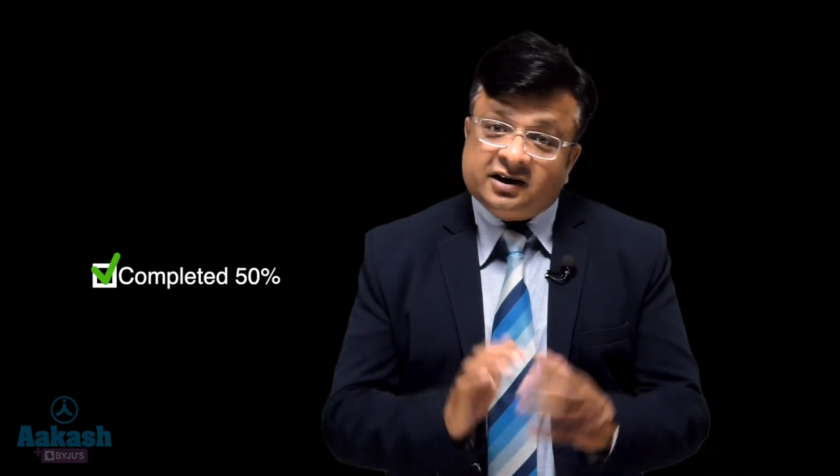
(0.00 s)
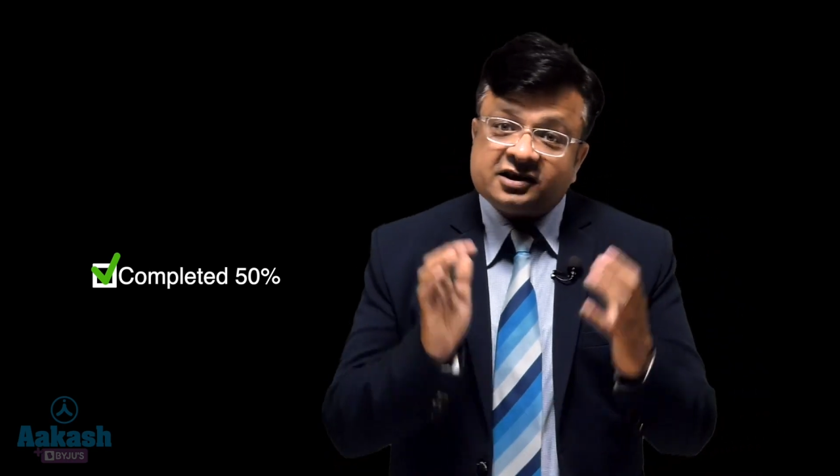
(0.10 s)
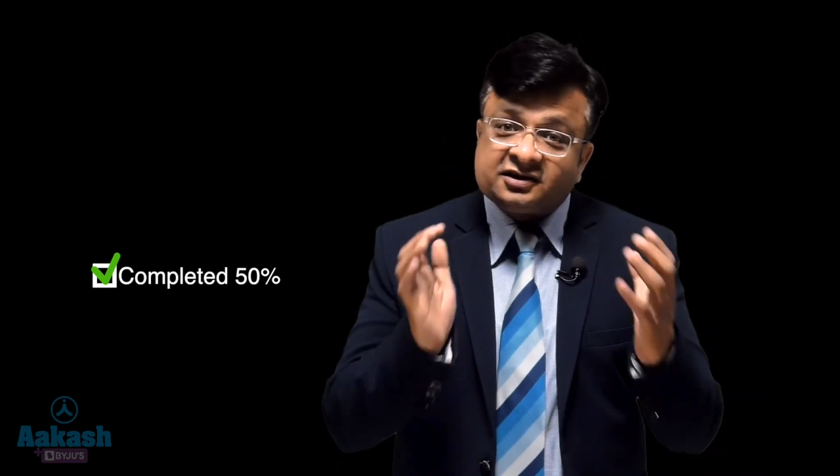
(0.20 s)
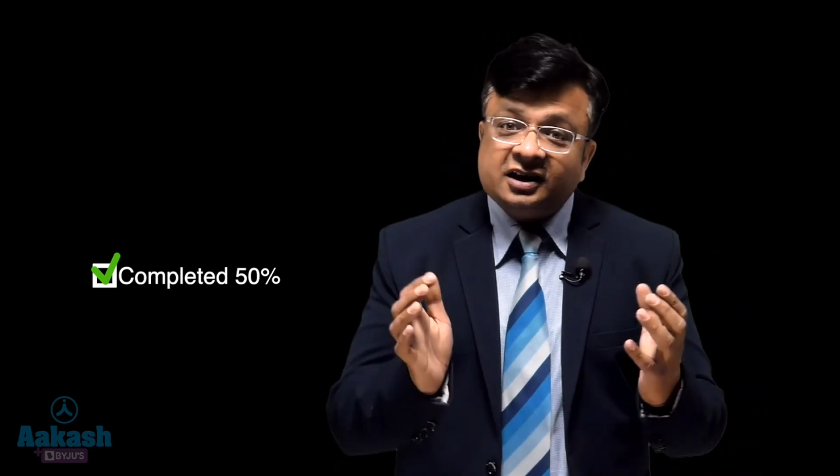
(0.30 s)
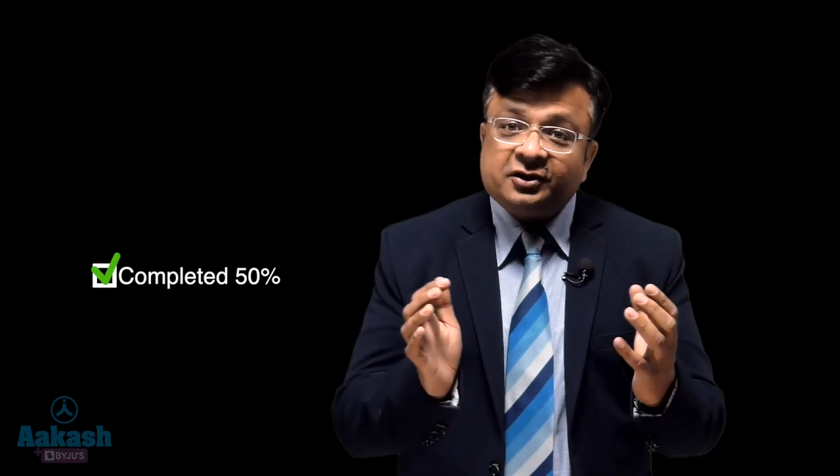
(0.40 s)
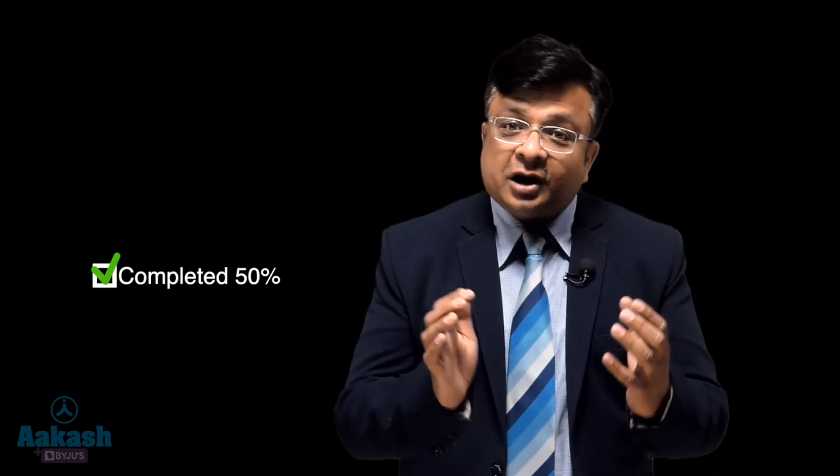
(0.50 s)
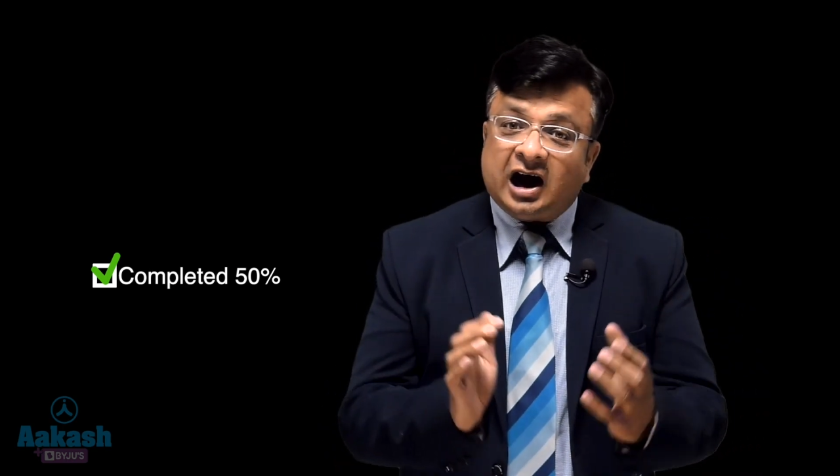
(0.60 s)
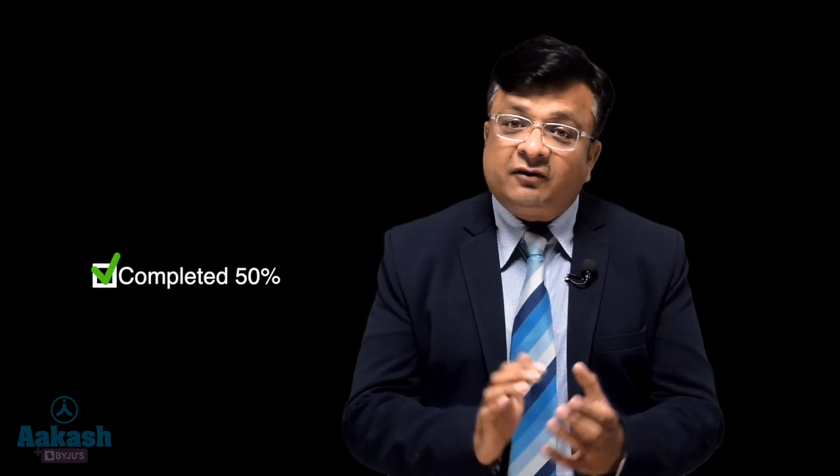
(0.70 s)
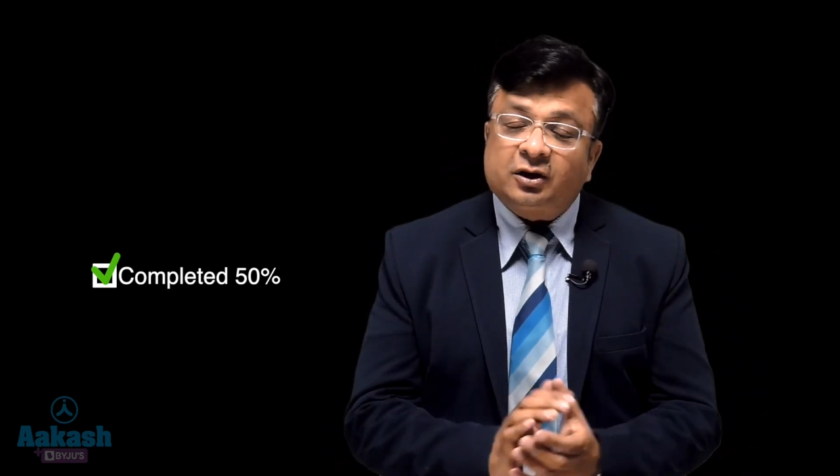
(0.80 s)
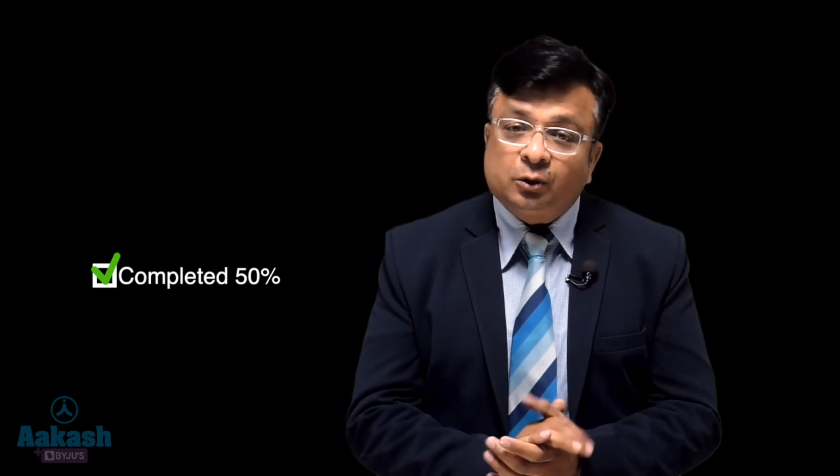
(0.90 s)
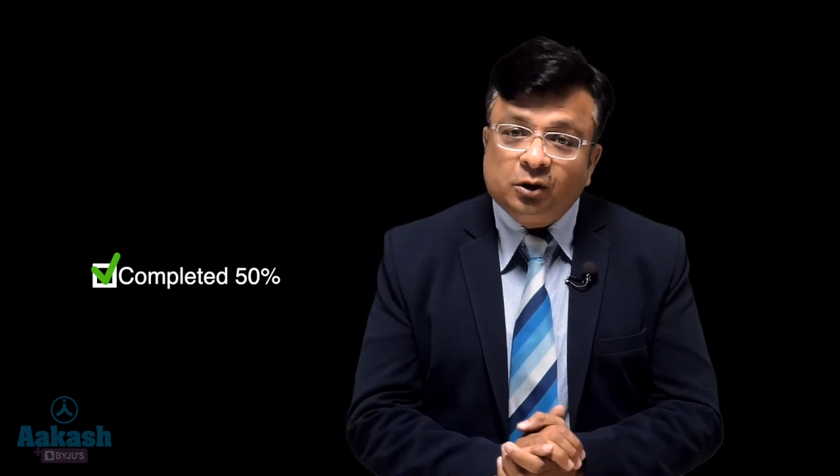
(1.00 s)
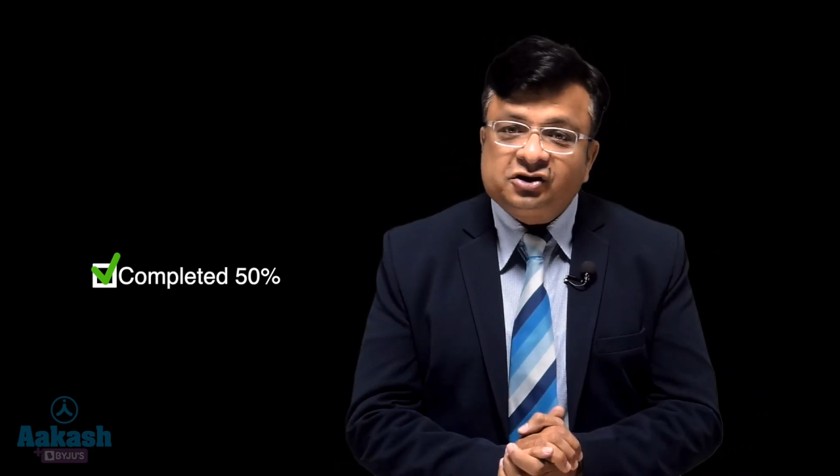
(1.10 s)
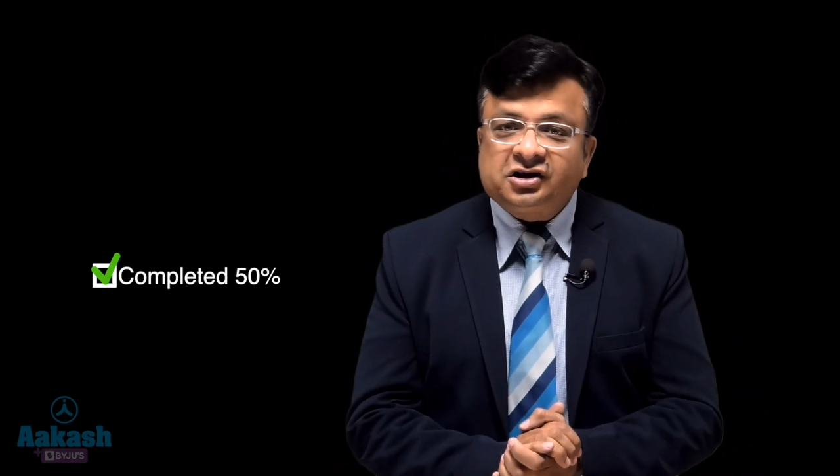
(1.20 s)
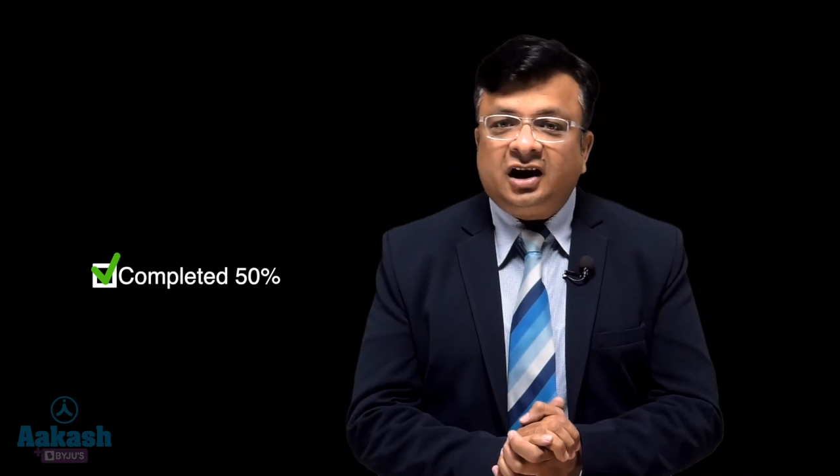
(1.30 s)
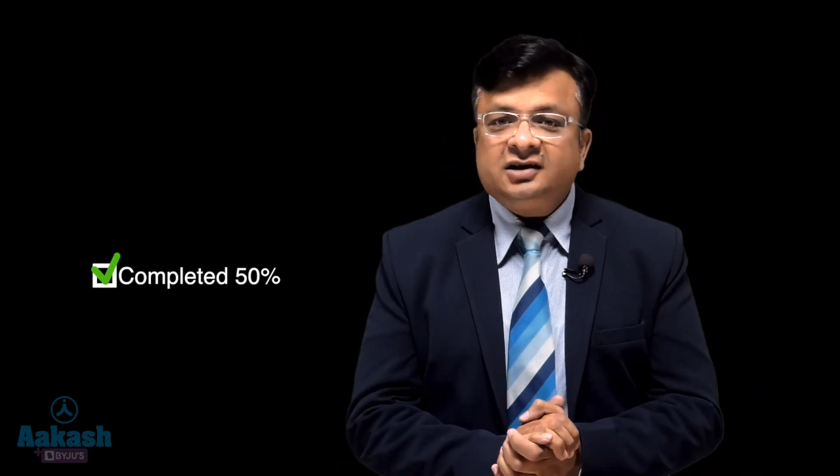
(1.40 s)
Still, you have a good
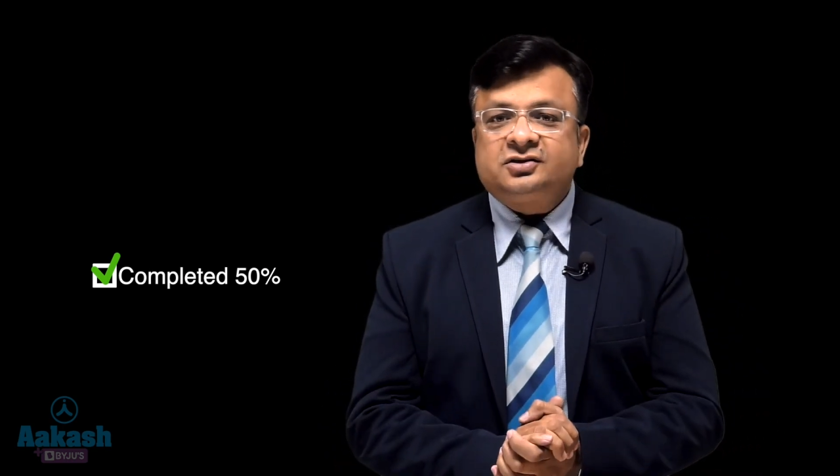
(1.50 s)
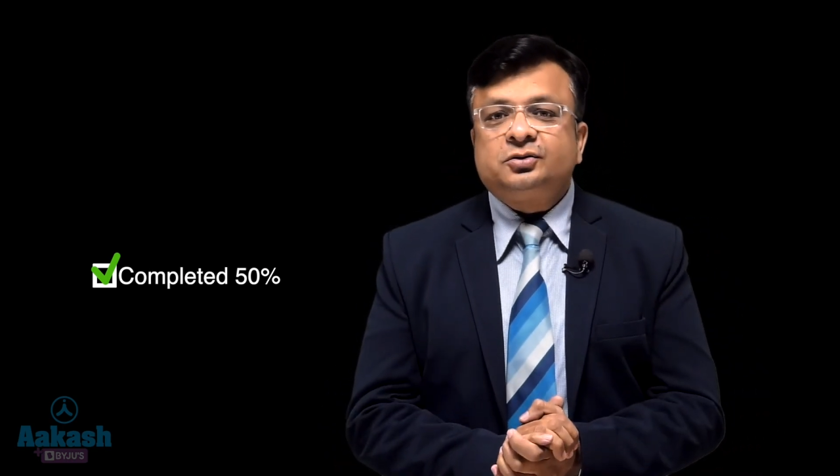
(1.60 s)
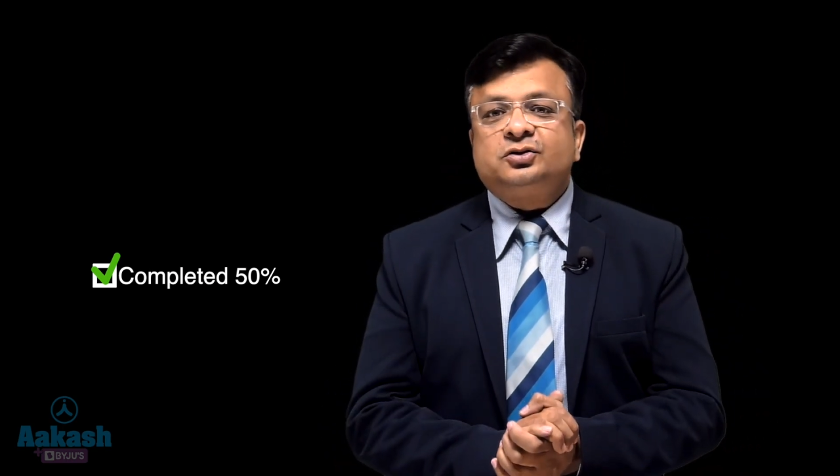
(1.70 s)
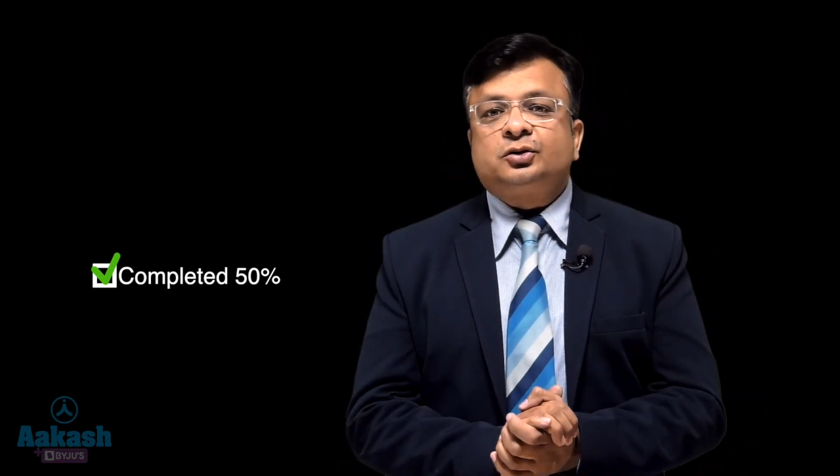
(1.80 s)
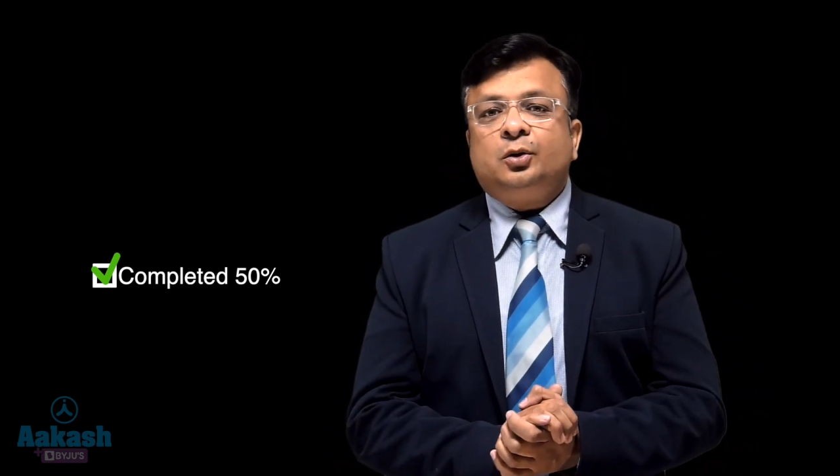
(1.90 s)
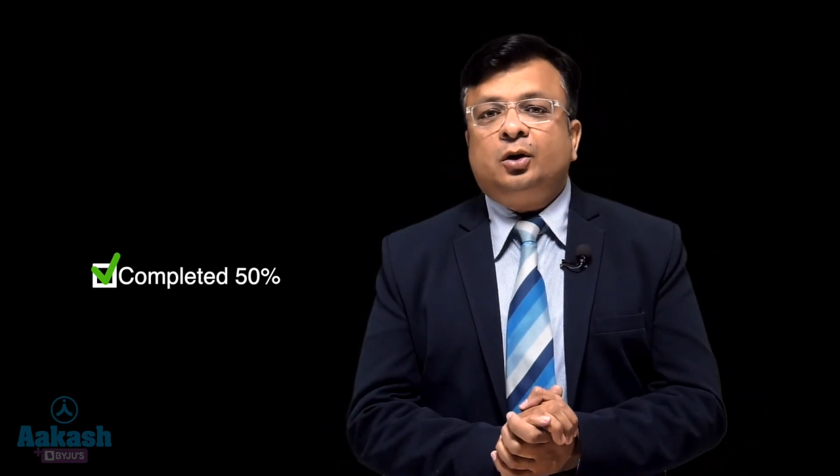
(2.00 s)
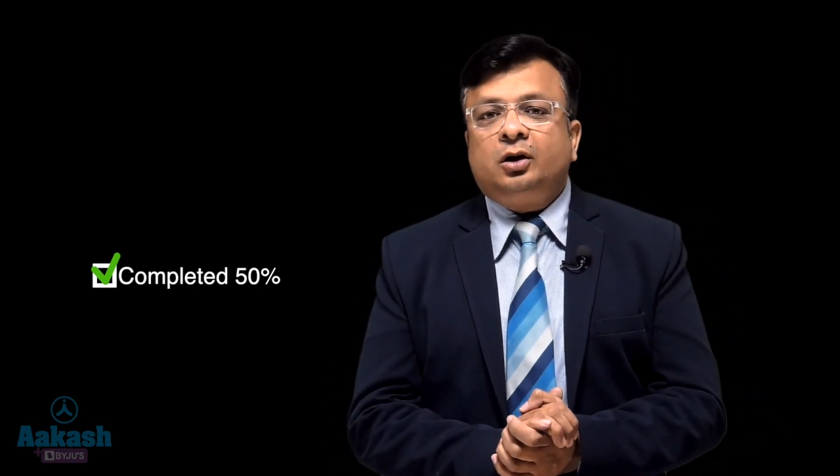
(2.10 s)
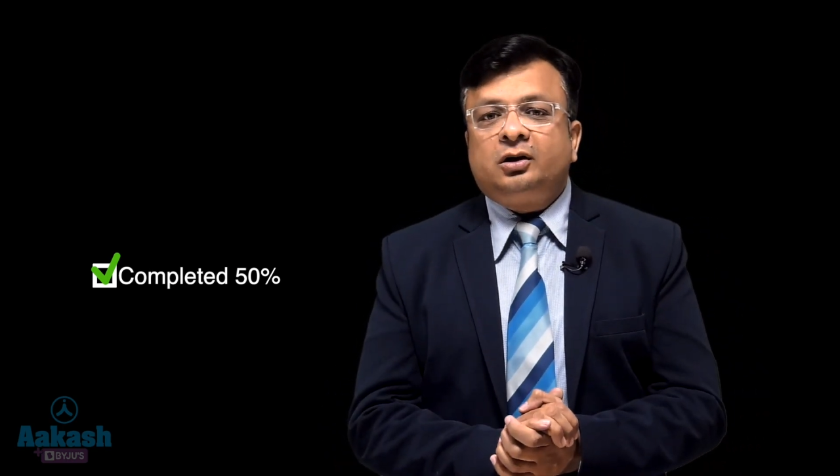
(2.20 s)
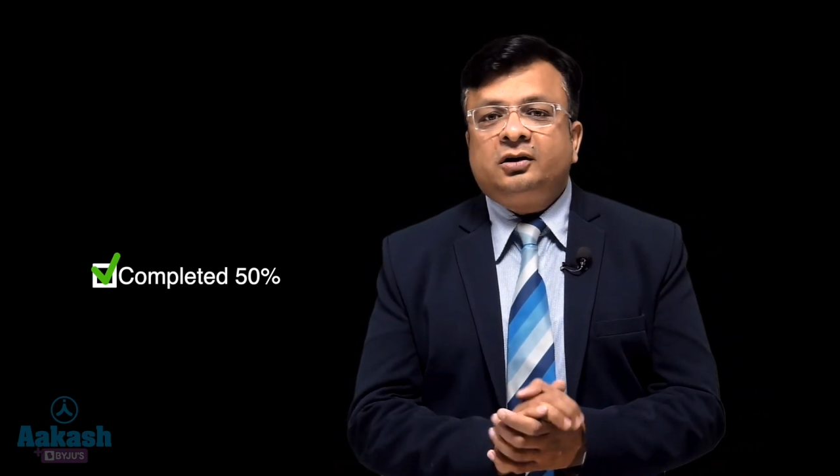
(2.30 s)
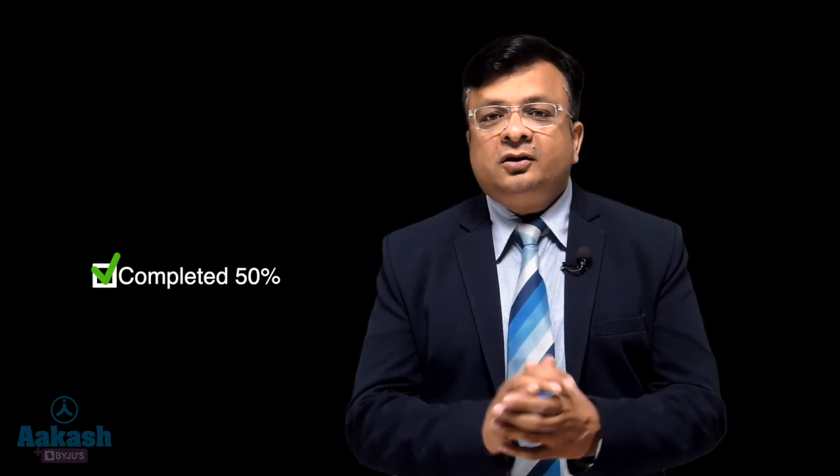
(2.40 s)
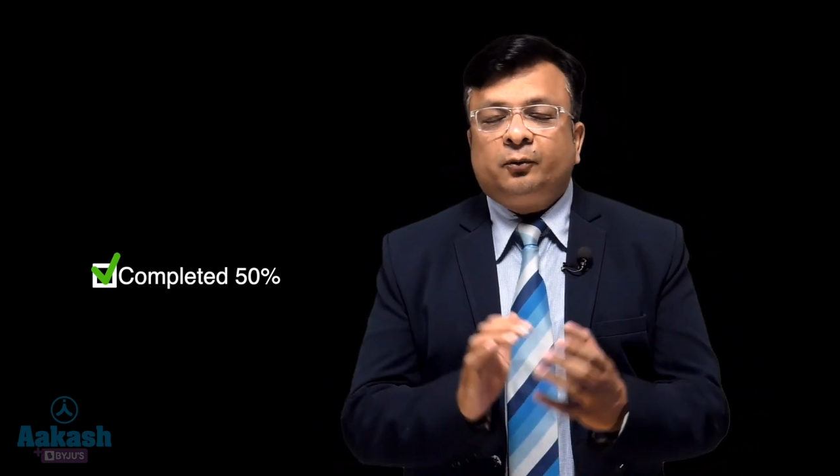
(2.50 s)
chance to score